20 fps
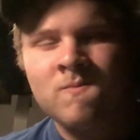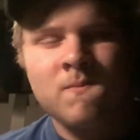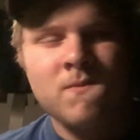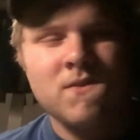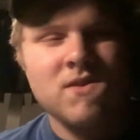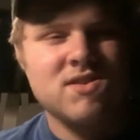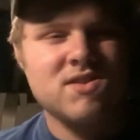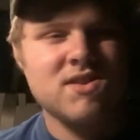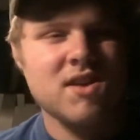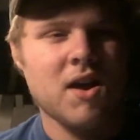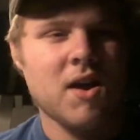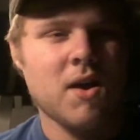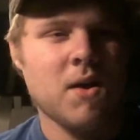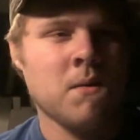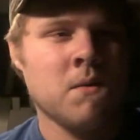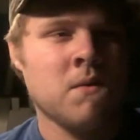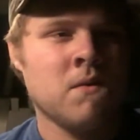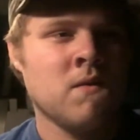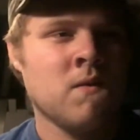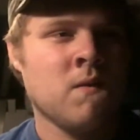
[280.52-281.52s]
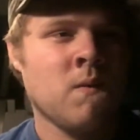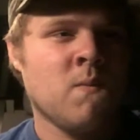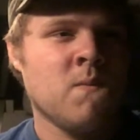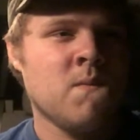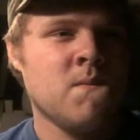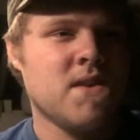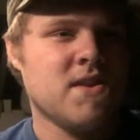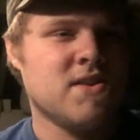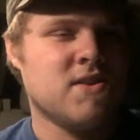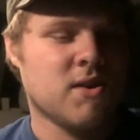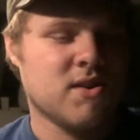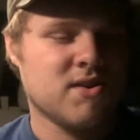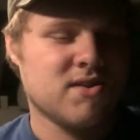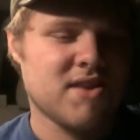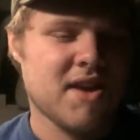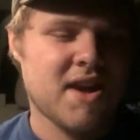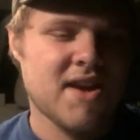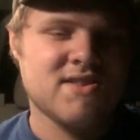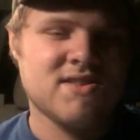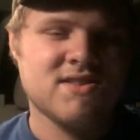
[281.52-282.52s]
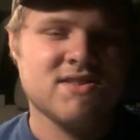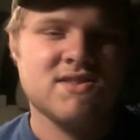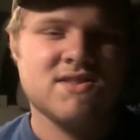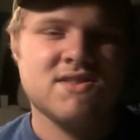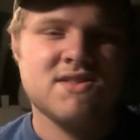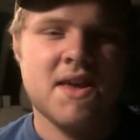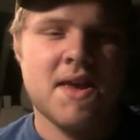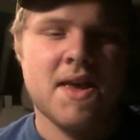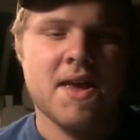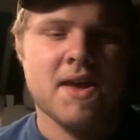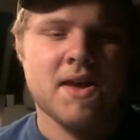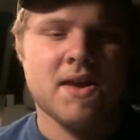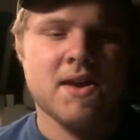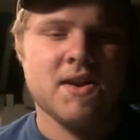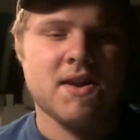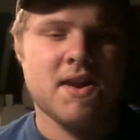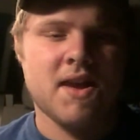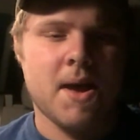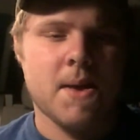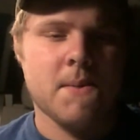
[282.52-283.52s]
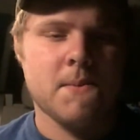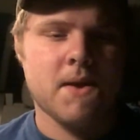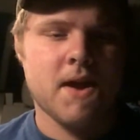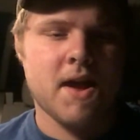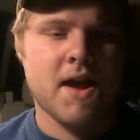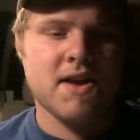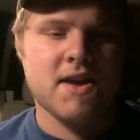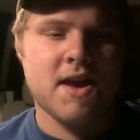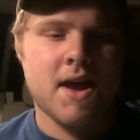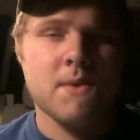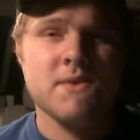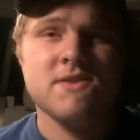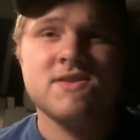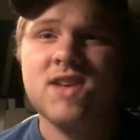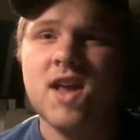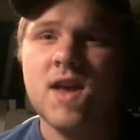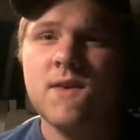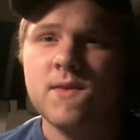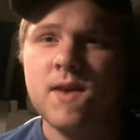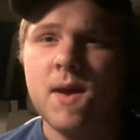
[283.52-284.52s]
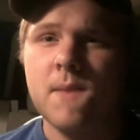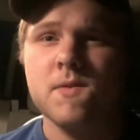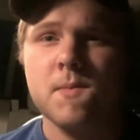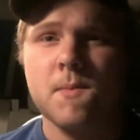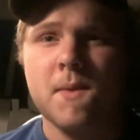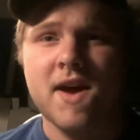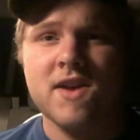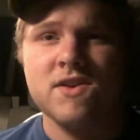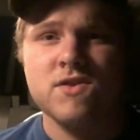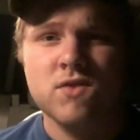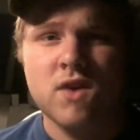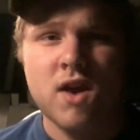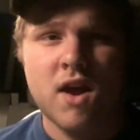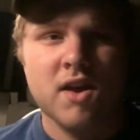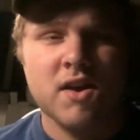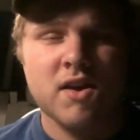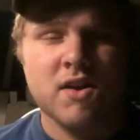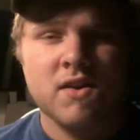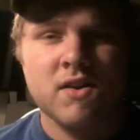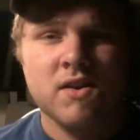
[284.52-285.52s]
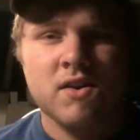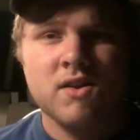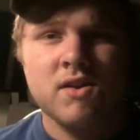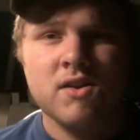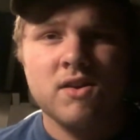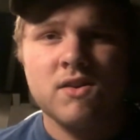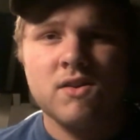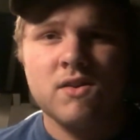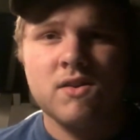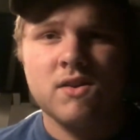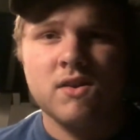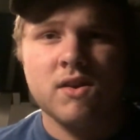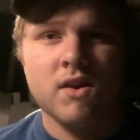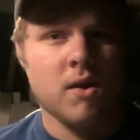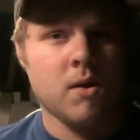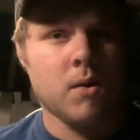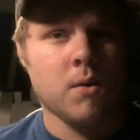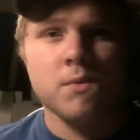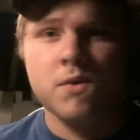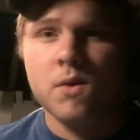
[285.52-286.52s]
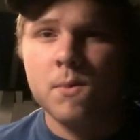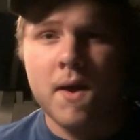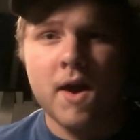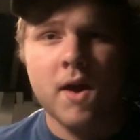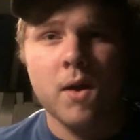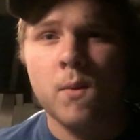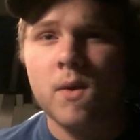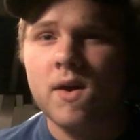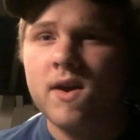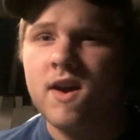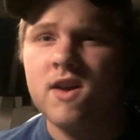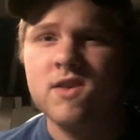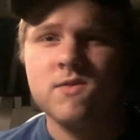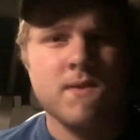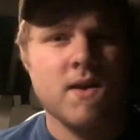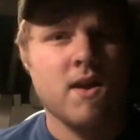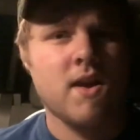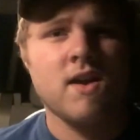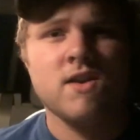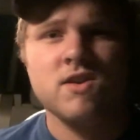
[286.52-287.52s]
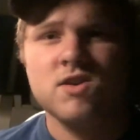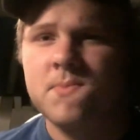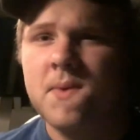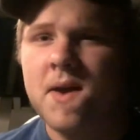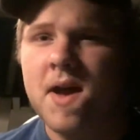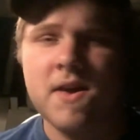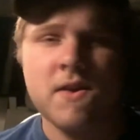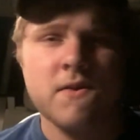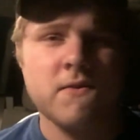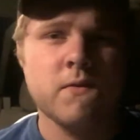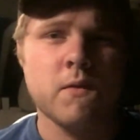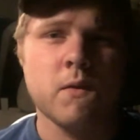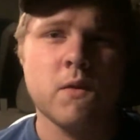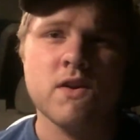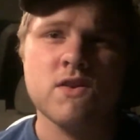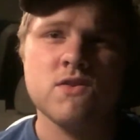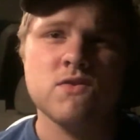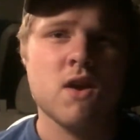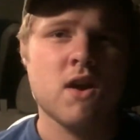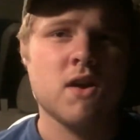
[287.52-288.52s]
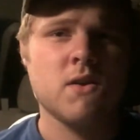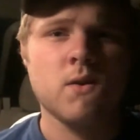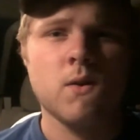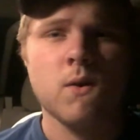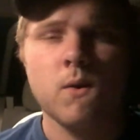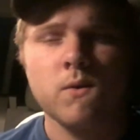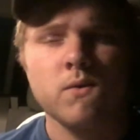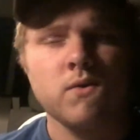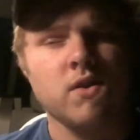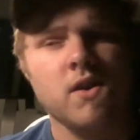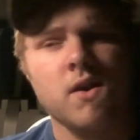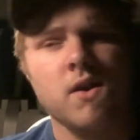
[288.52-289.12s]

So they took his license, and I was saving up to buy a truck. No matter what, I was planning on just buying a Florida truck, an old,